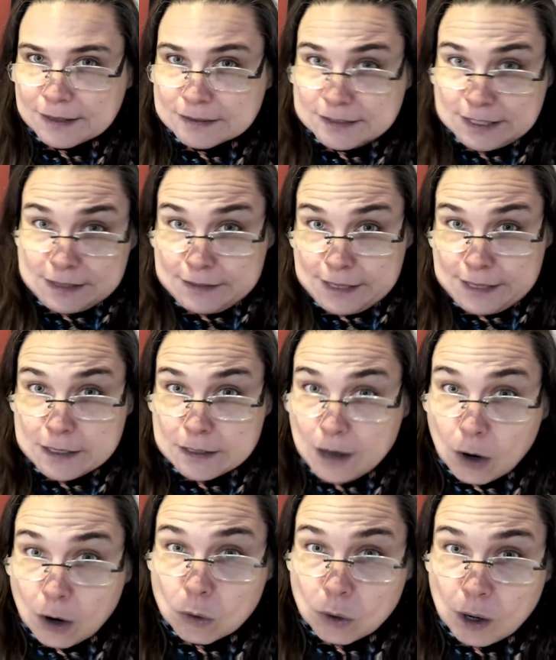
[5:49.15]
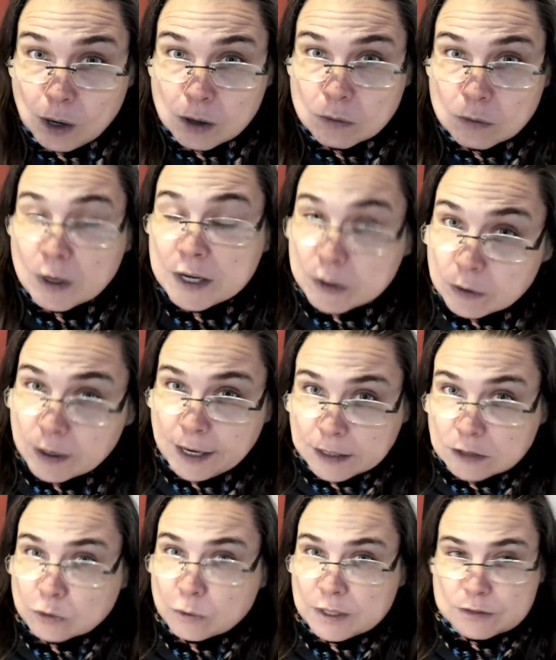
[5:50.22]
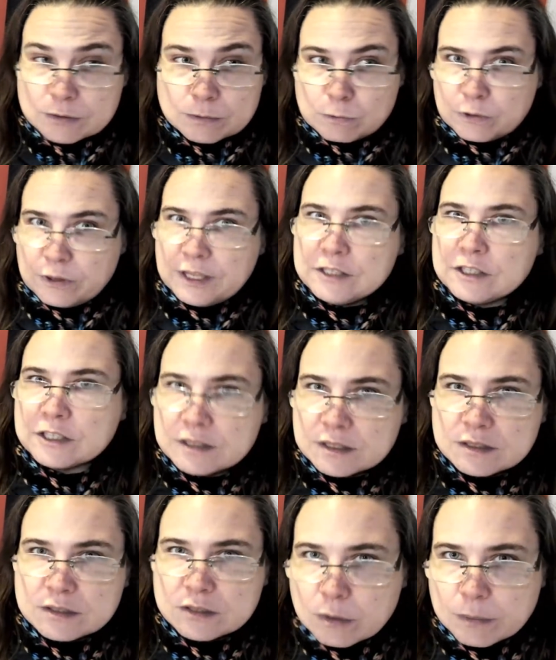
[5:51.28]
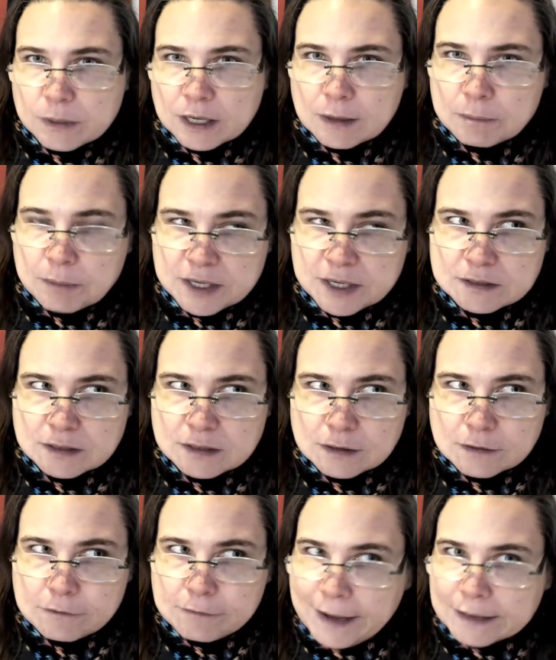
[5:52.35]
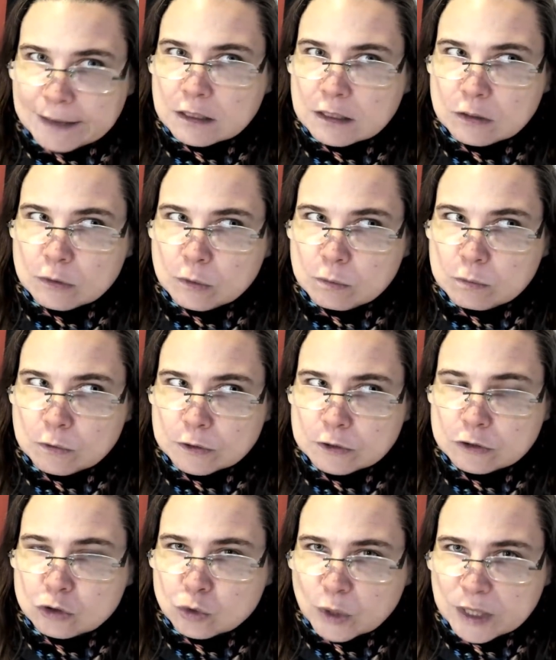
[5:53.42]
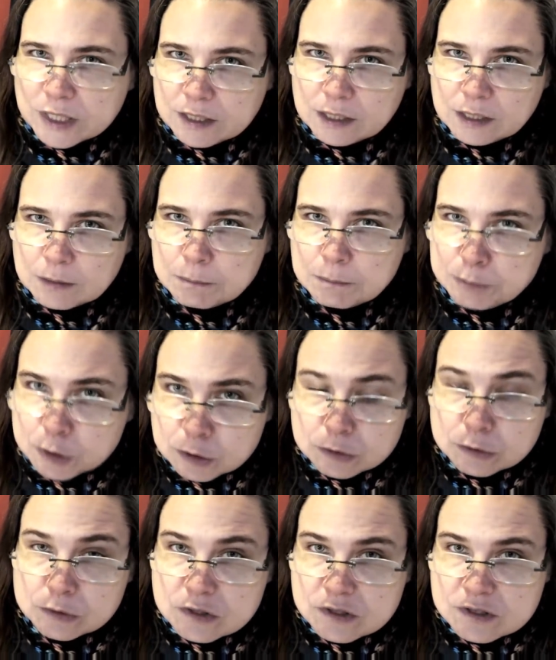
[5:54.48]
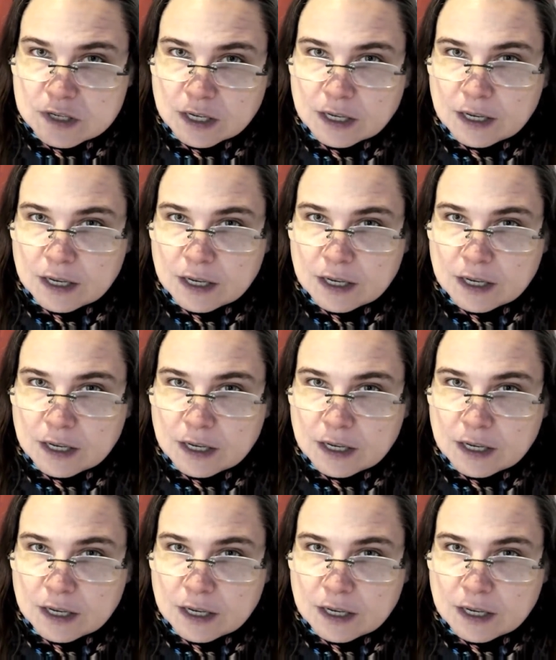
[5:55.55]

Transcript: Did they know what your age was, or were they just assuming it based on the fact that you were drinking booze